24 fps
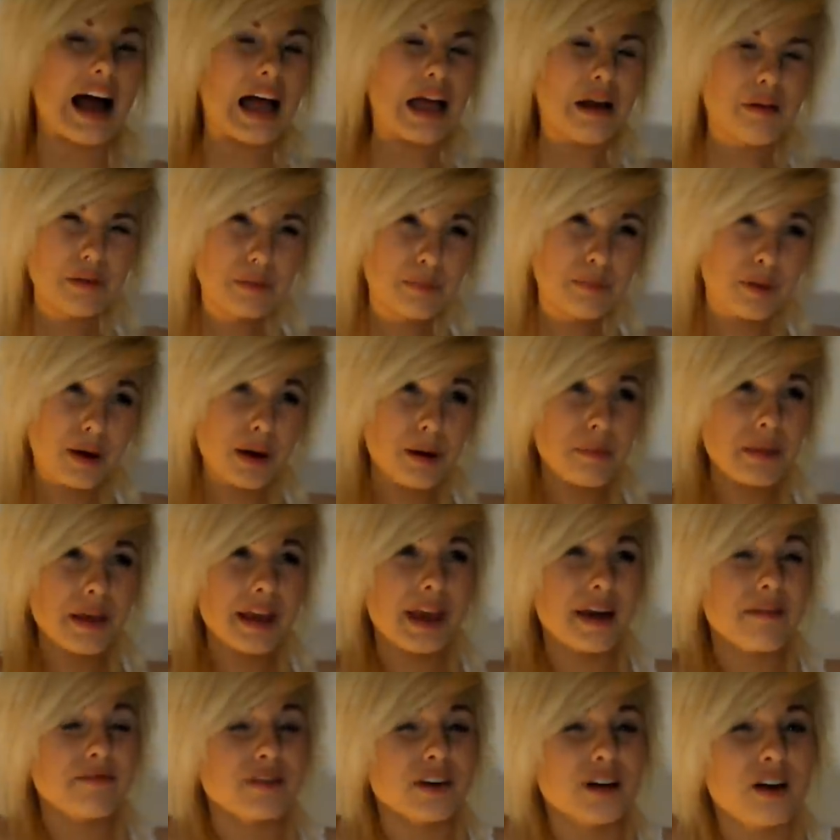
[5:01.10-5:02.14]
I would probably
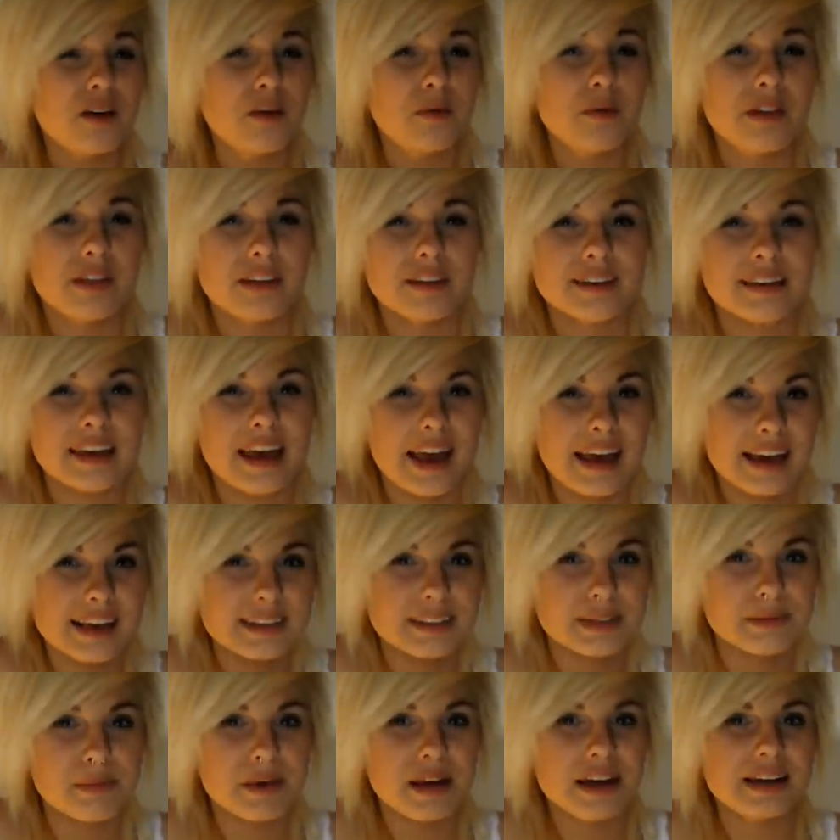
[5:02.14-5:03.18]
have to go with
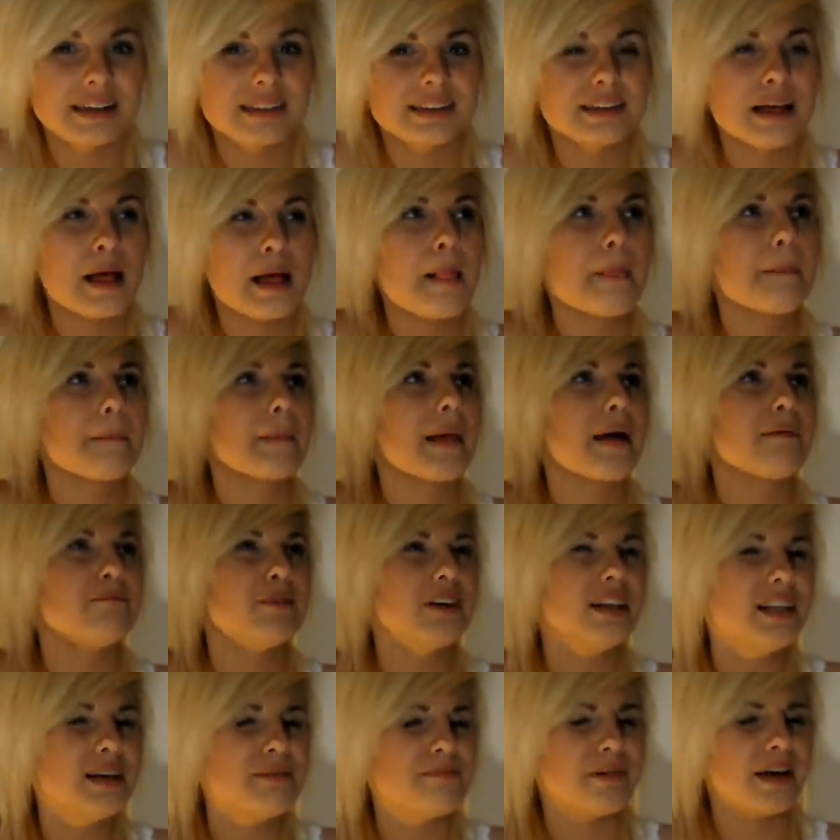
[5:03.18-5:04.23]
text because I'm
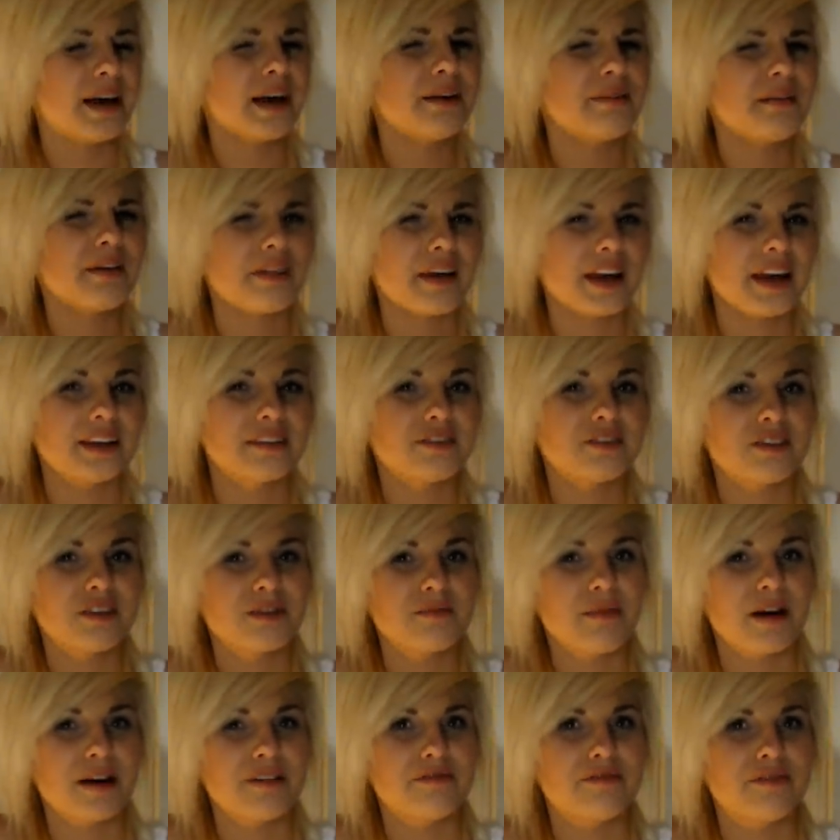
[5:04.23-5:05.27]
really bad with
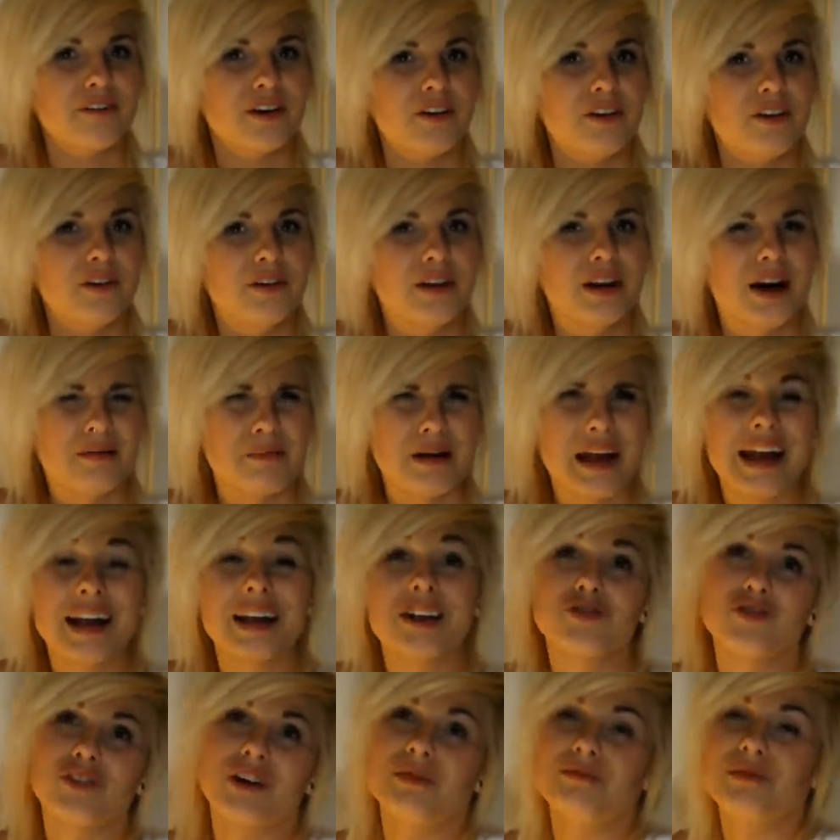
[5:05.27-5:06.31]
answering my phone. Uh,
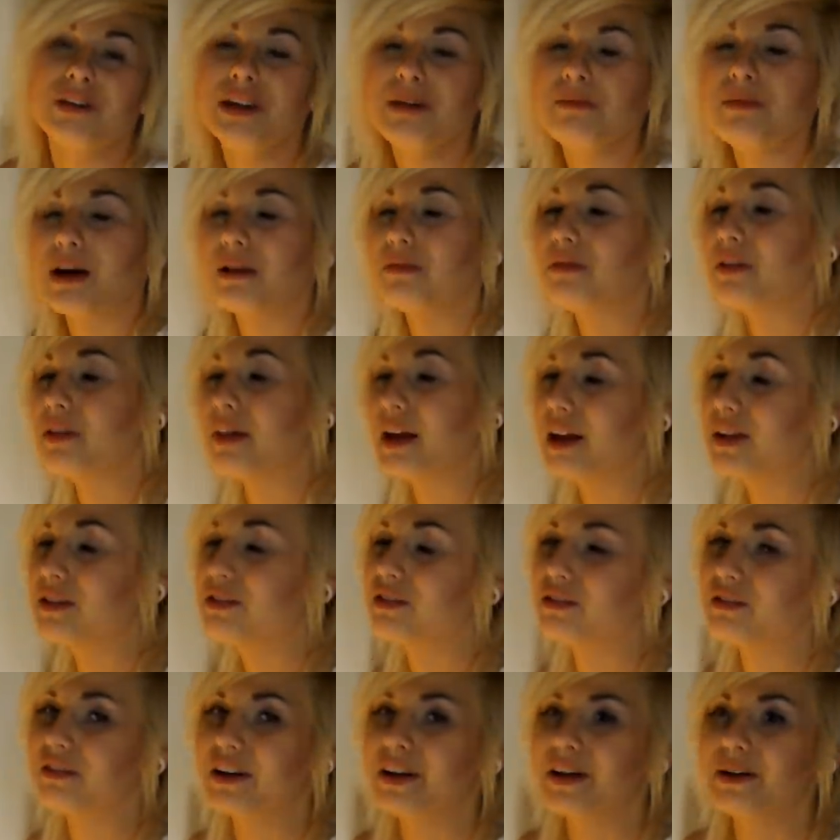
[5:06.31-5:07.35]
actually, I'm really bad with
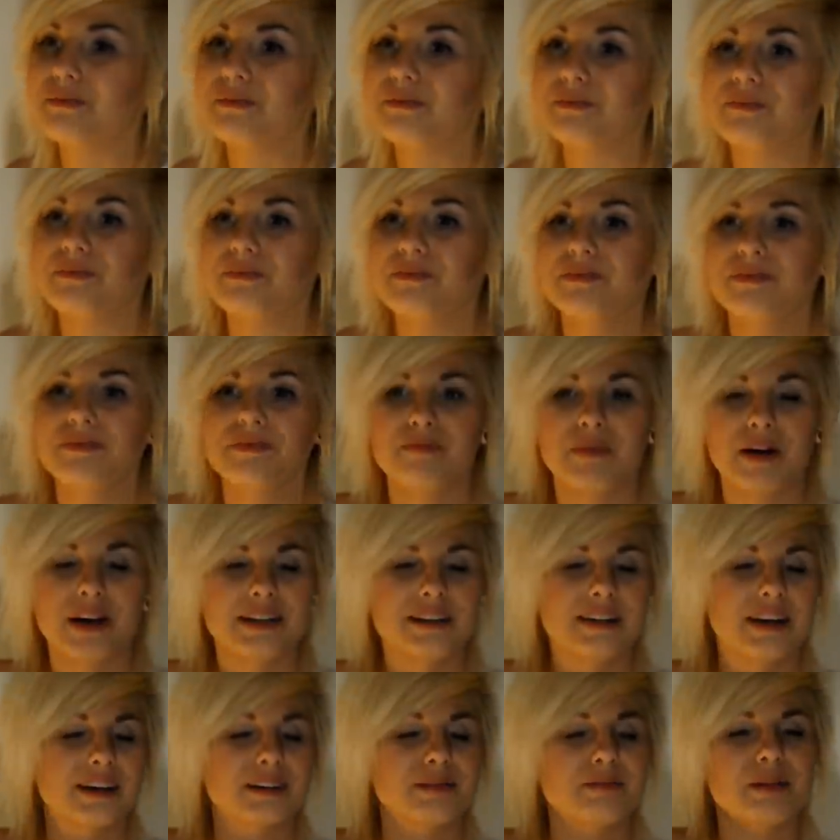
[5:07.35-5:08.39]
answering my
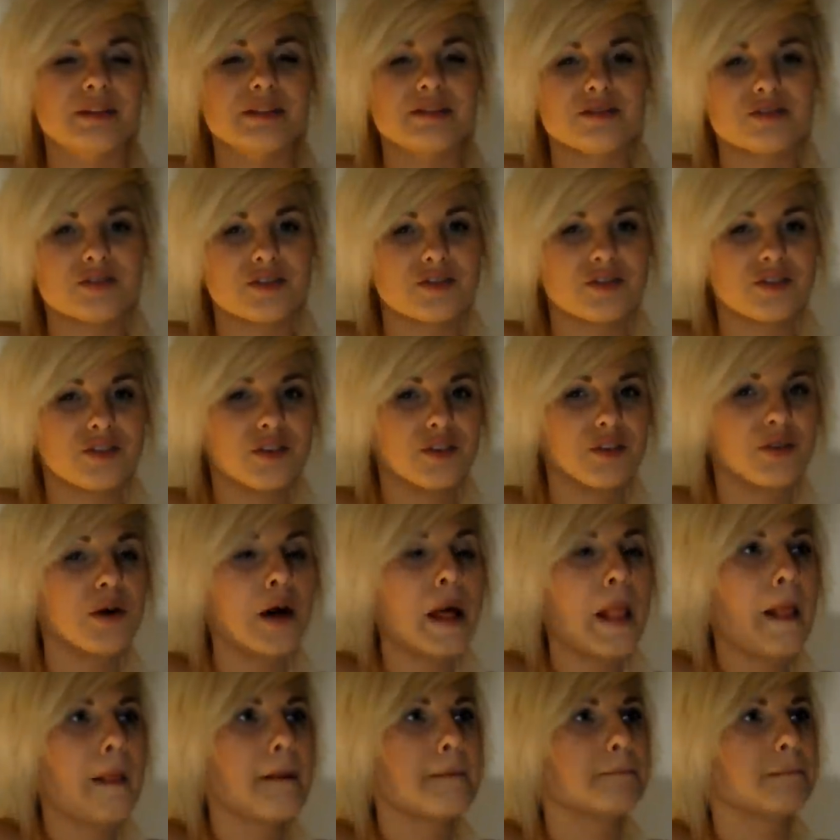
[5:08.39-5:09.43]
text messages too,
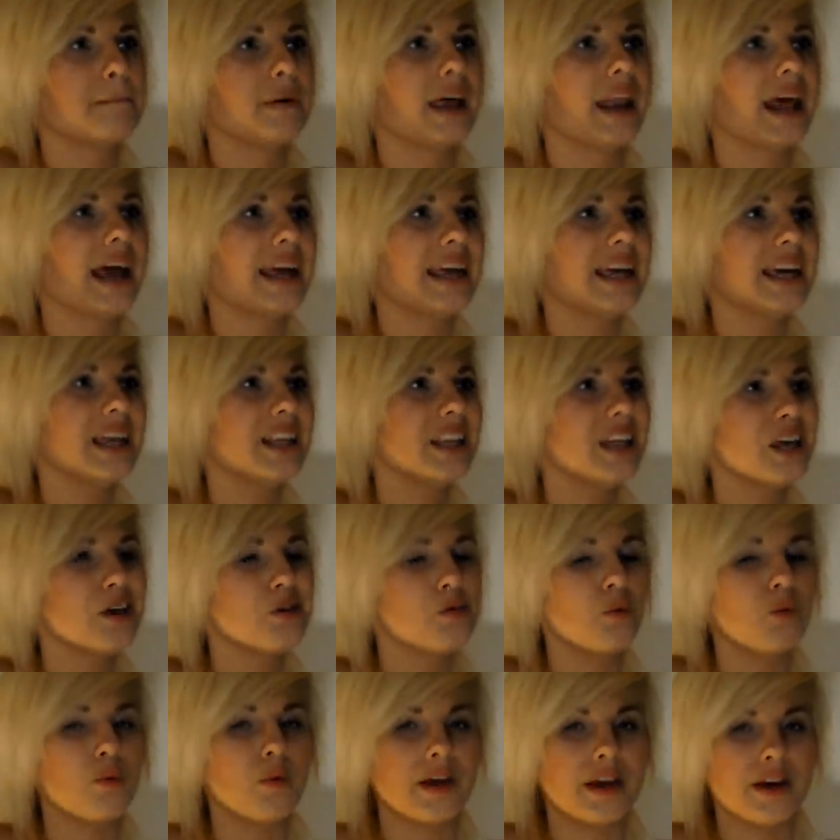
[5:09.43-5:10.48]
but I get like
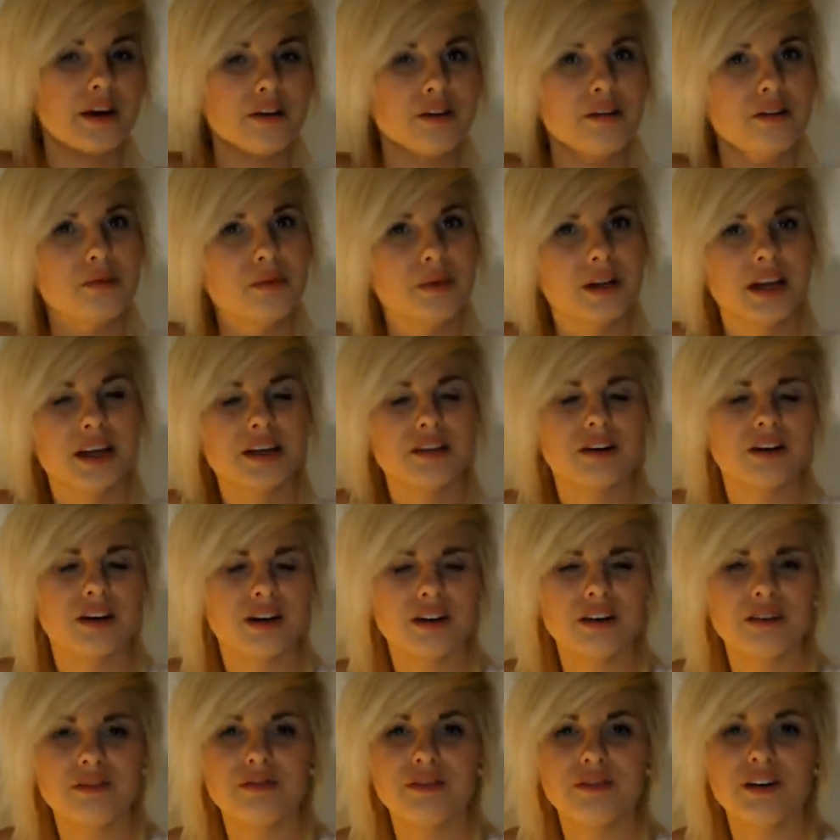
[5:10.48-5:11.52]
weird when I talk
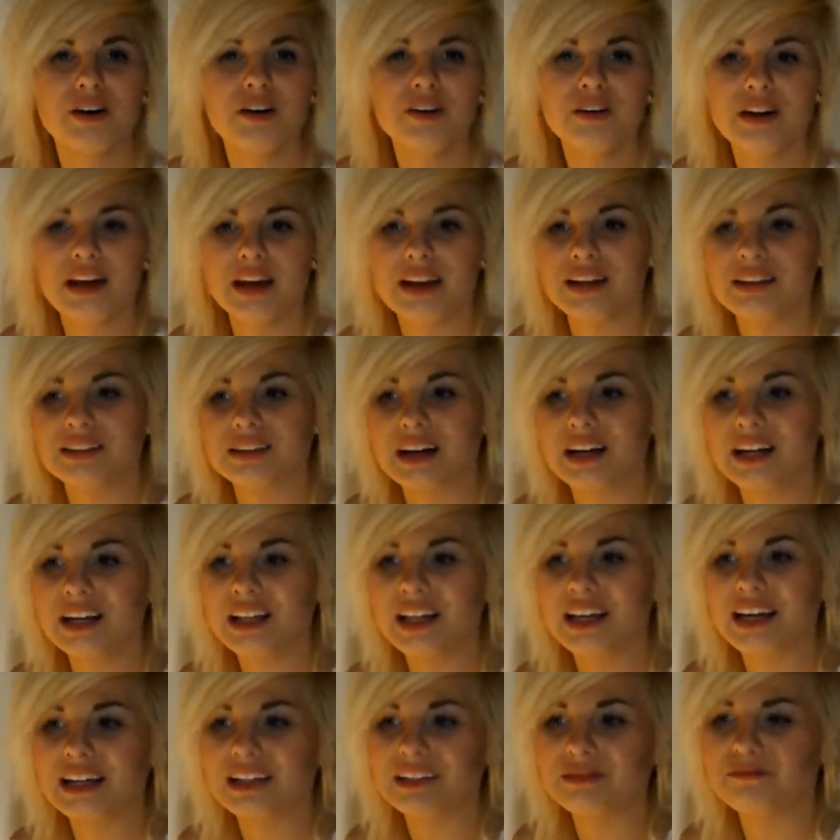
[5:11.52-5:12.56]
on the phone and it's kind of
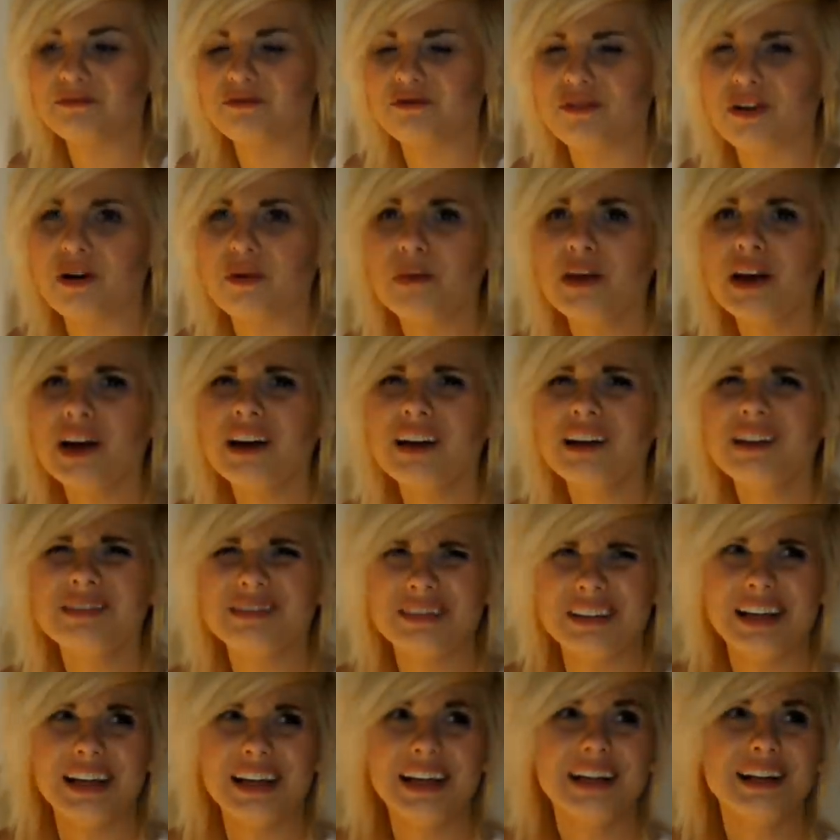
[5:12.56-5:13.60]
like a phobia.
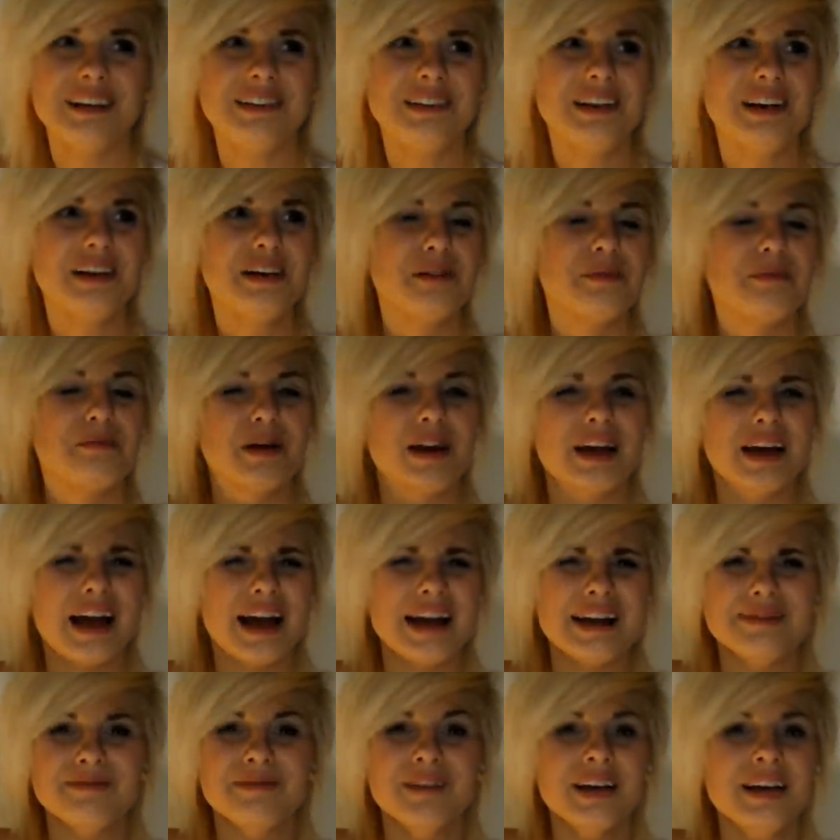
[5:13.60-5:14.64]
I don't know, but I,
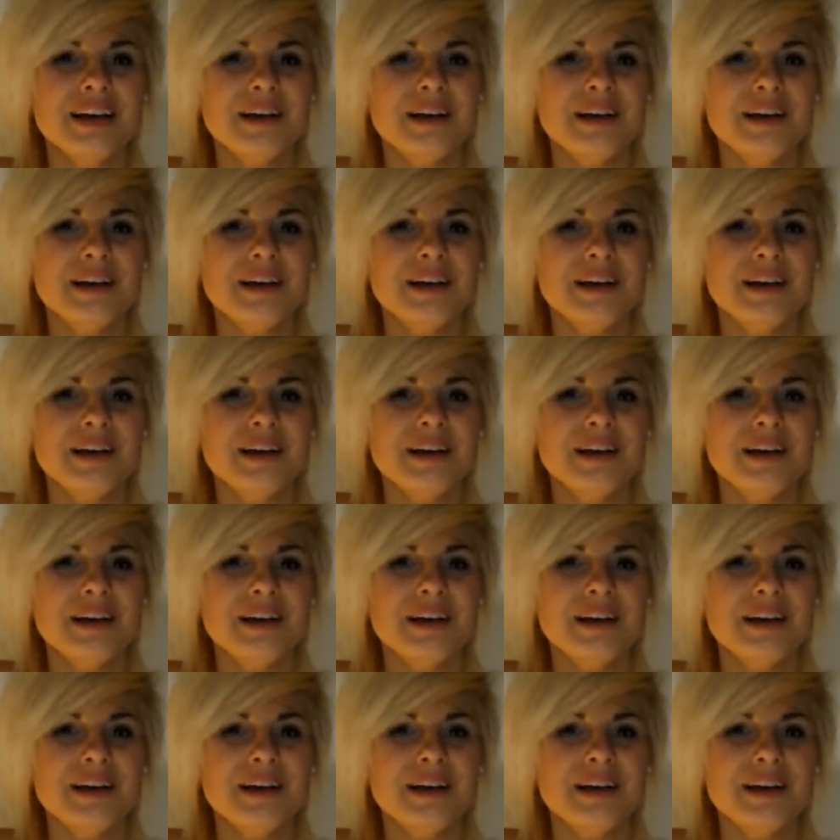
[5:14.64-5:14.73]
I